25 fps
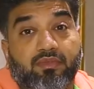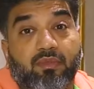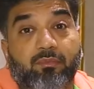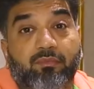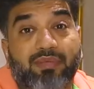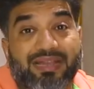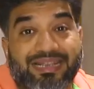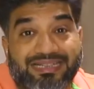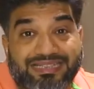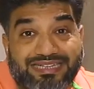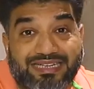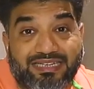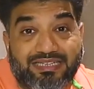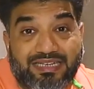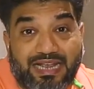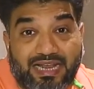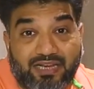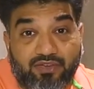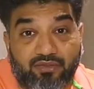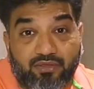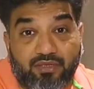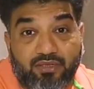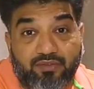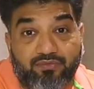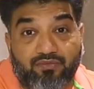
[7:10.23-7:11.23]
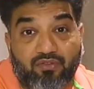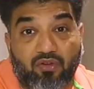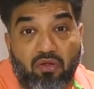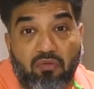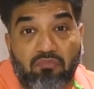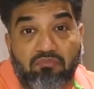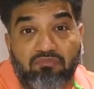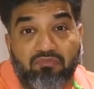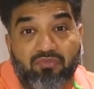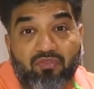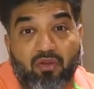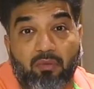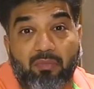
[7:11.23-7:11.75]
the basics actually
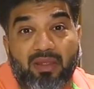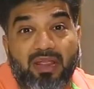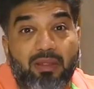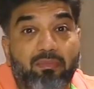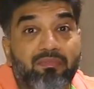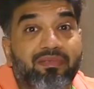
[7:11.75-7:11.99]
from from